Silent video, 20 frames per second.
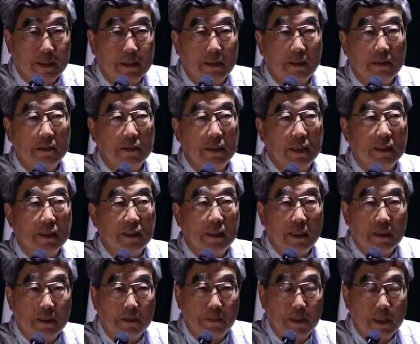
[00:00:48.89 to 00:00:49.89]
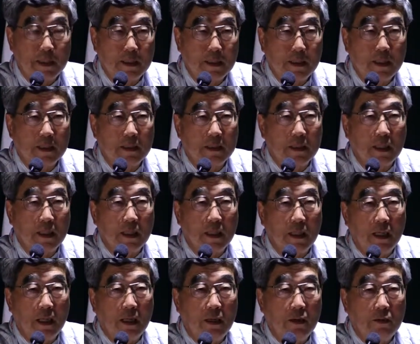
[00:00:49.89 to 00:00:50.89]
So that means that
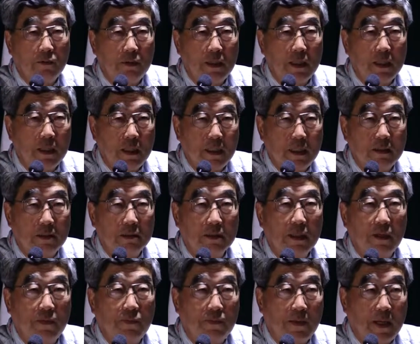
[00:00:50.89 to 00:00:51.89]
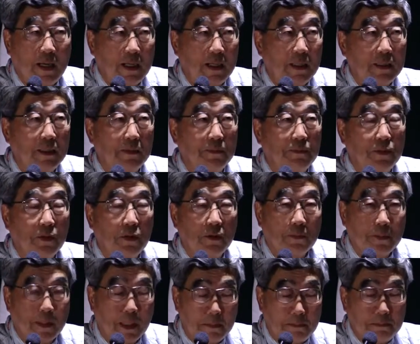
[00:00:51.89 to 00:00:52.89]
we need to define the
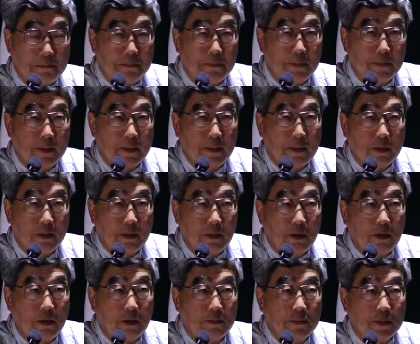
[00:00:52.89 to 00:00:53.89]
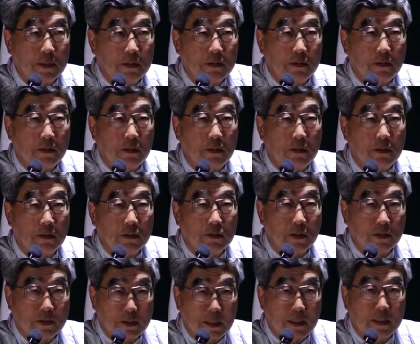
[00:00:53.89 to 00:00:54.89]
problem of the
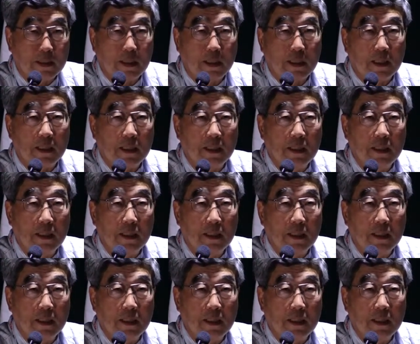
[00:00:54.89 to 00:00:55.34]
society.